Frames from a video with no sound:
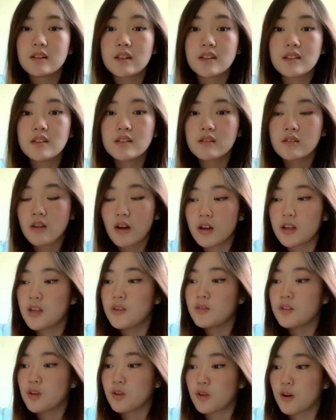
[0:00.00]
This is not
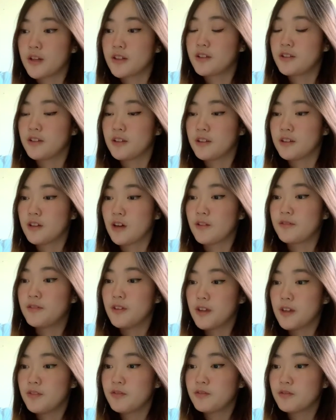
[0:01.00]
even a question of
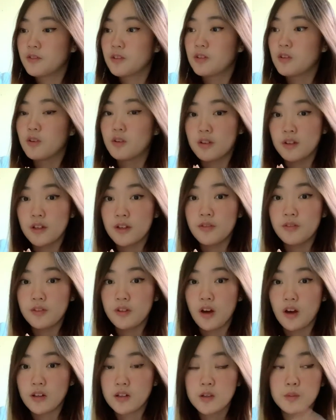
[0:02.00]
if or if
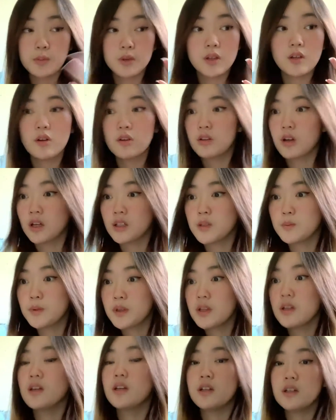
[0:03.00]
not to be or not to
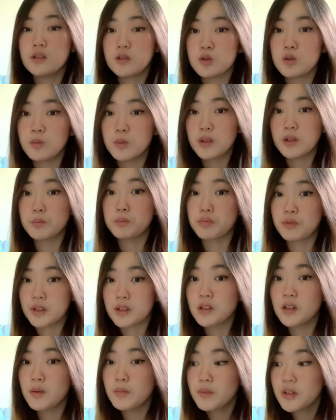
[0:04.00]
be. It is to be.
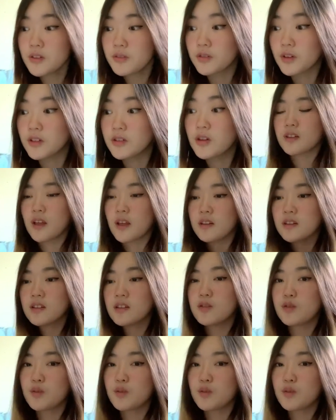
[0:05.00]
Bring a mini fridge. This